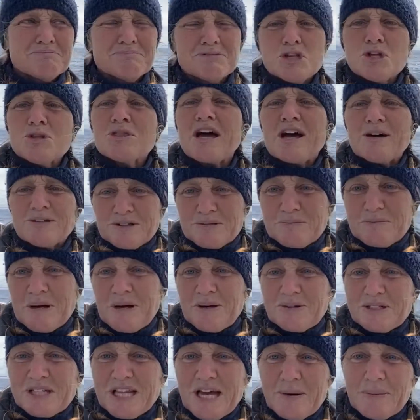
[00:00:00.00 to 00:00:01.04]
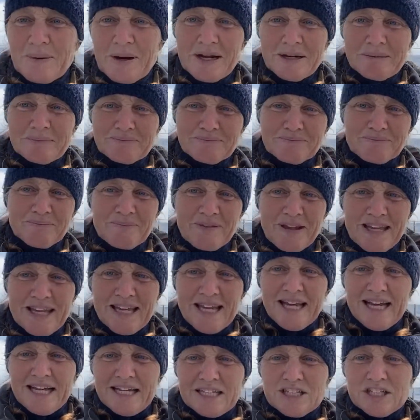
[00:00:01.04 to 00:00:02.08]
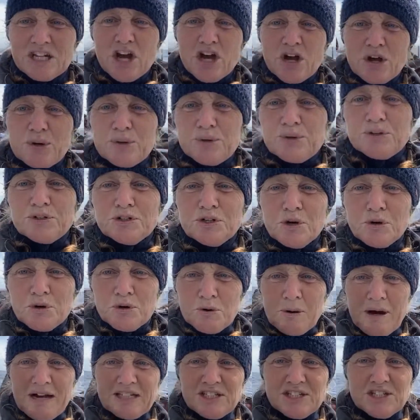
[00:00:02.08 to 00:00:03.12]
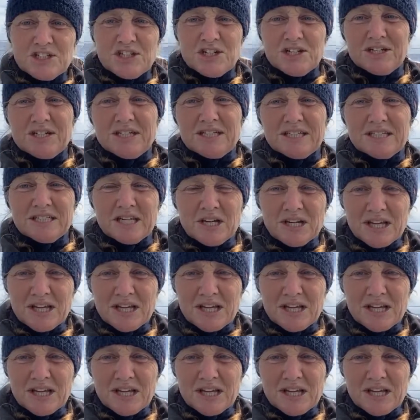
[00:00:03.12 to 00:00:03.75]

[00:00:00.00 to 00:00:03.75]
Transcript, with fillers: 2,000 miles that way. So your questions.